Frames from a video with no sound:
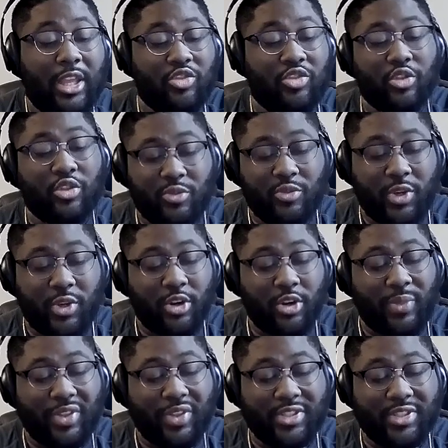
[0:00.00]
to be heard, but at
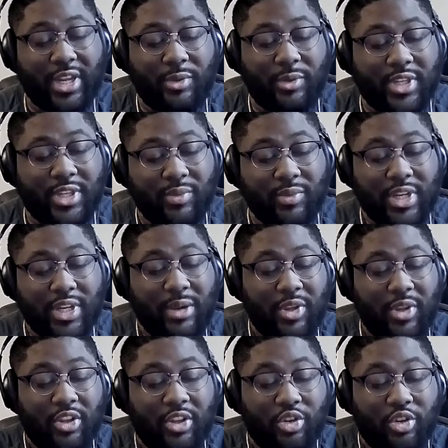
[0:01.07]
the same time,
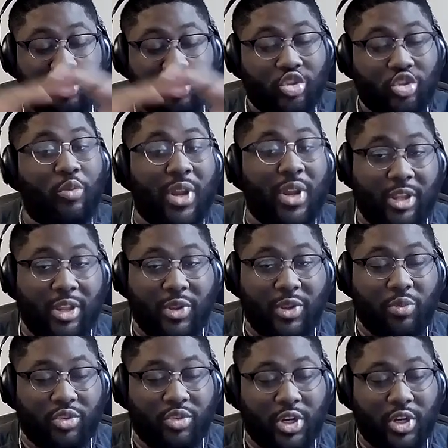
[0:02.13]
there's so many people
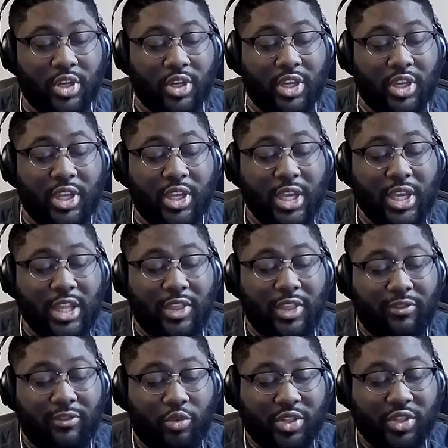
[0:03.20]
talking that
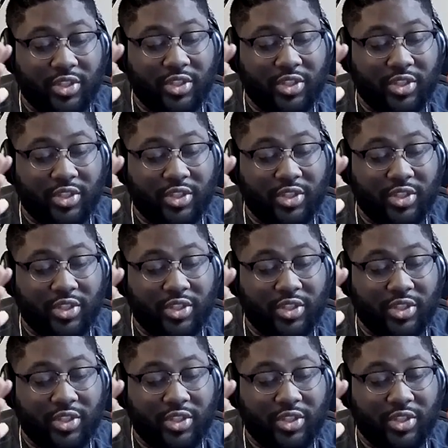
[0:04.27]
voices can